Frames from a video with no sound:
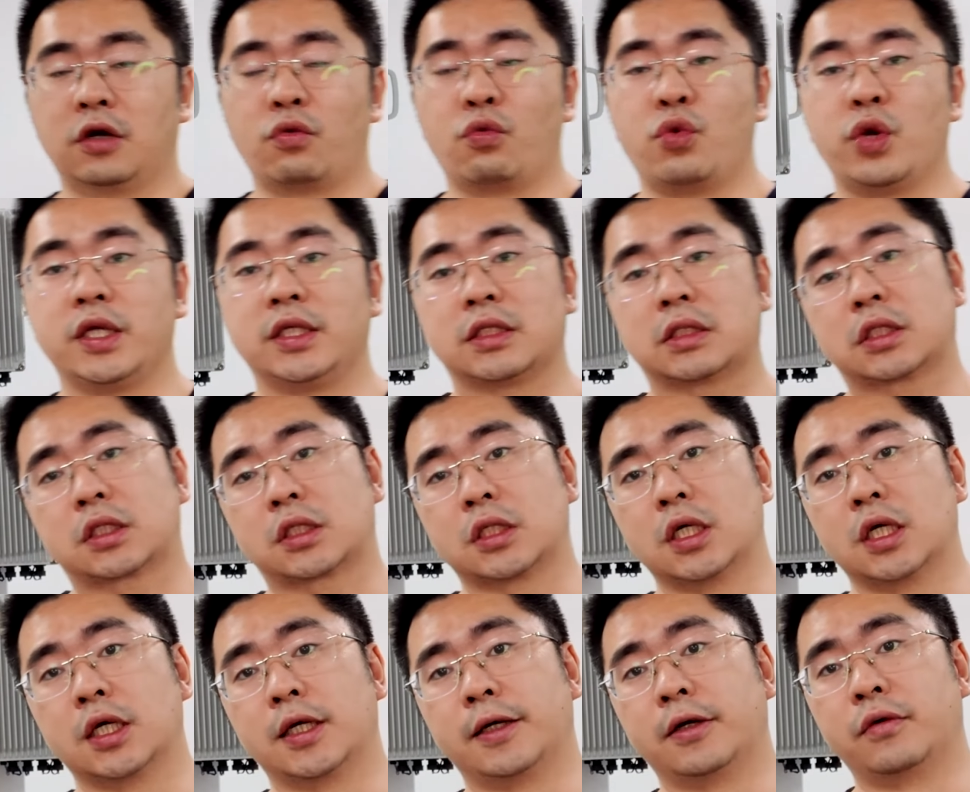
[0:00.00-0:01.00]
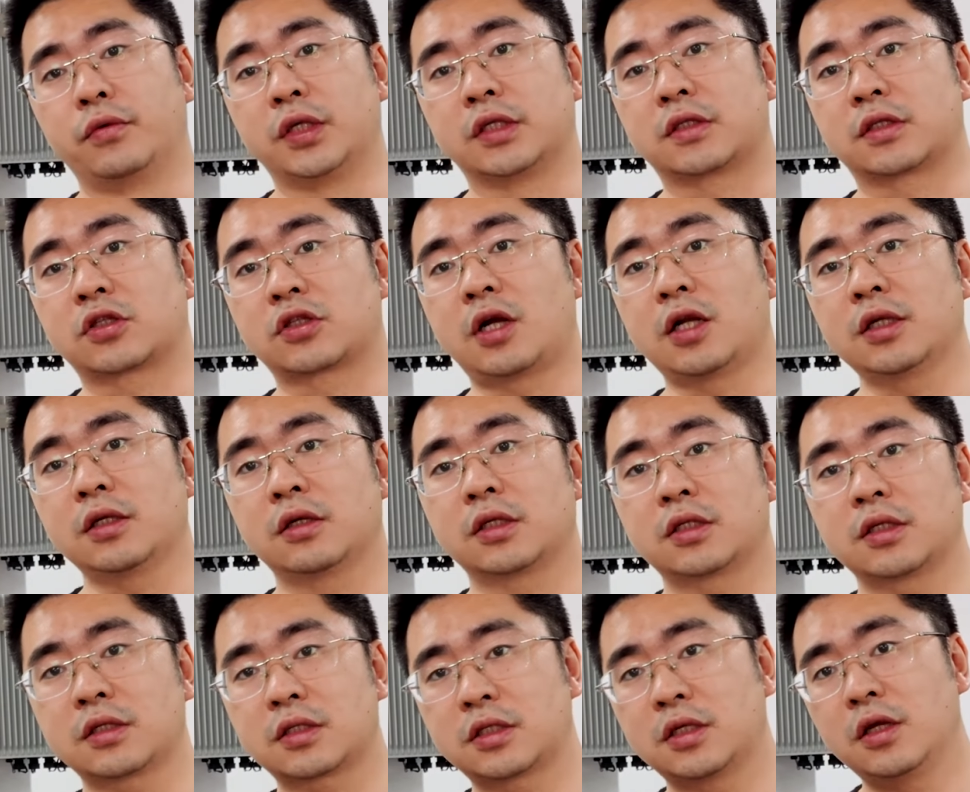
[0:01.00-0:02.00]
with solid
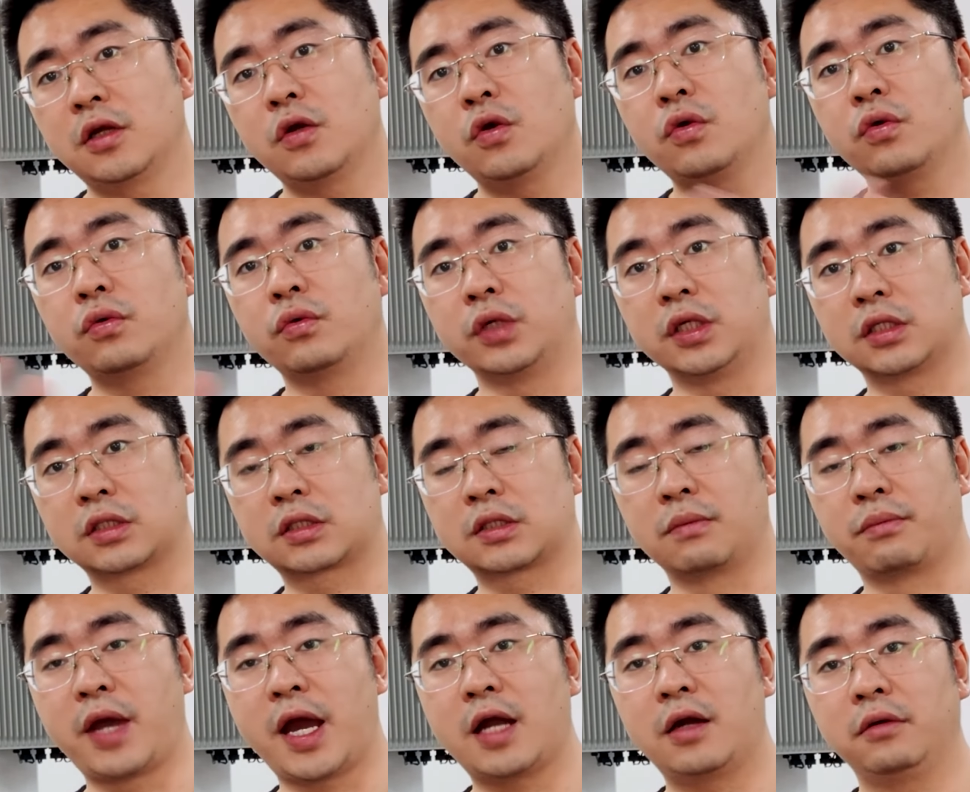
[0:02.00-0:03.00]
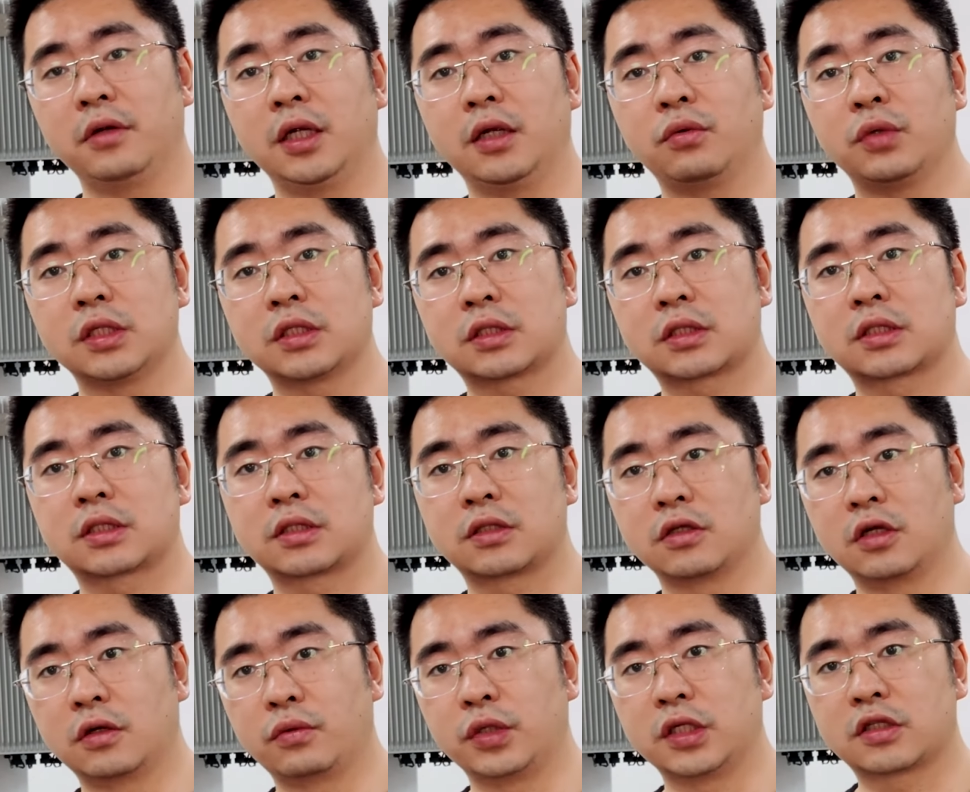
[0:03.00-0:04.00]
system, with the battery,
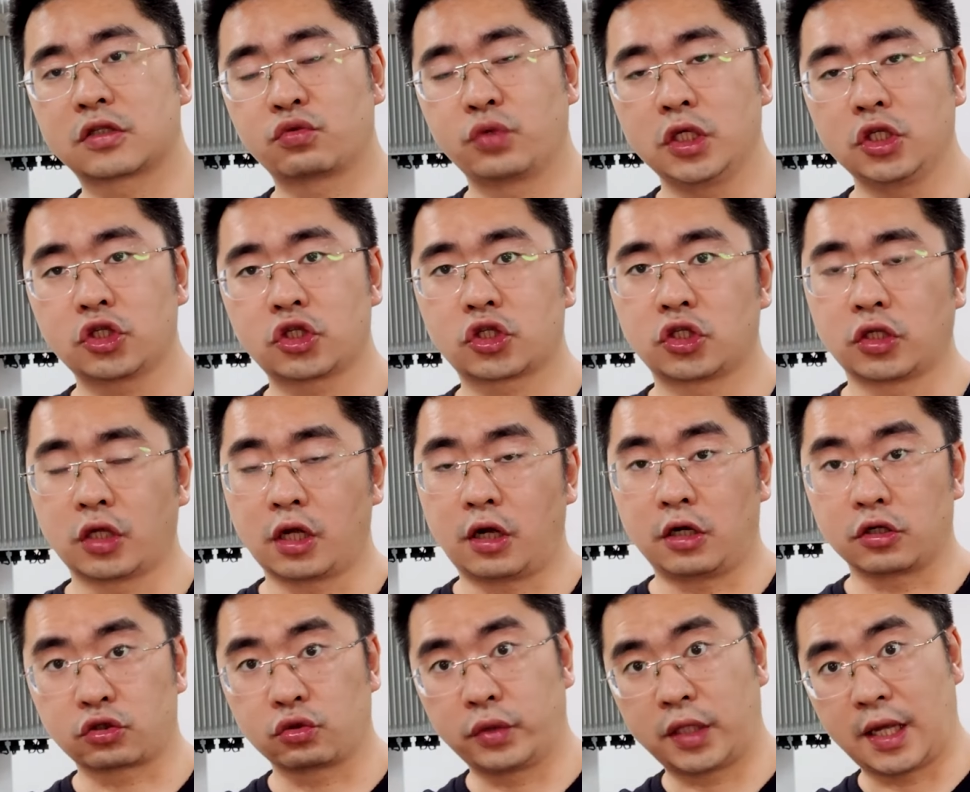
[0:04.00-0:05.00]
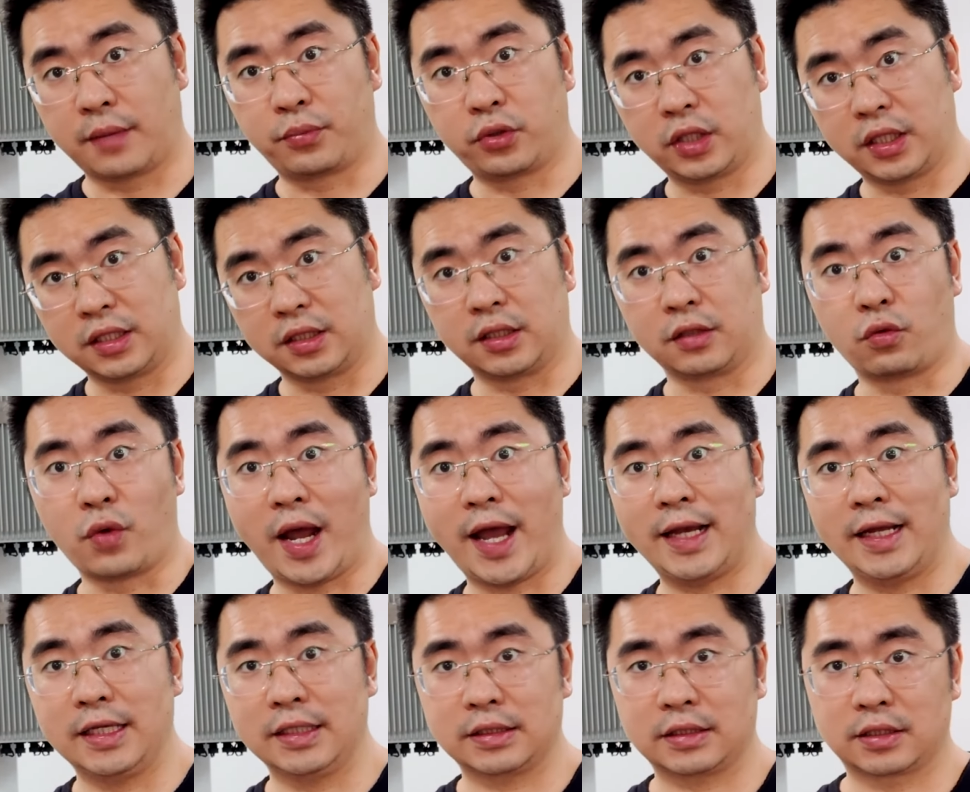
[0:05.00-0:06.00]
with switch. Also, we can put it in
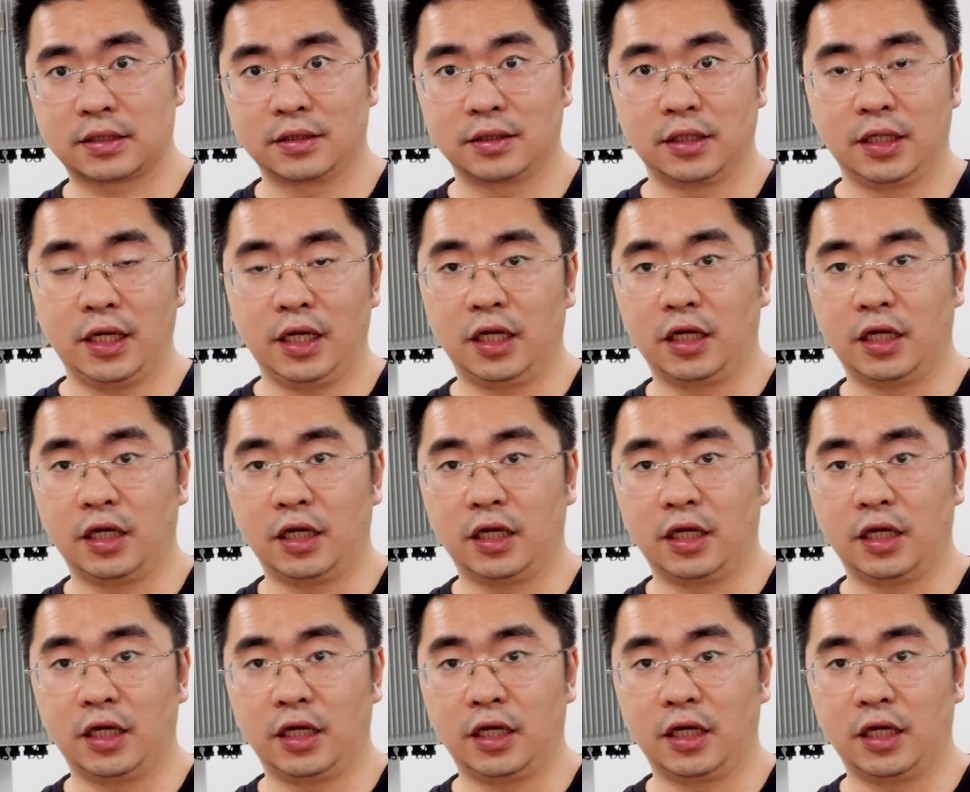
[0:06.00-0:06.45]
wireless.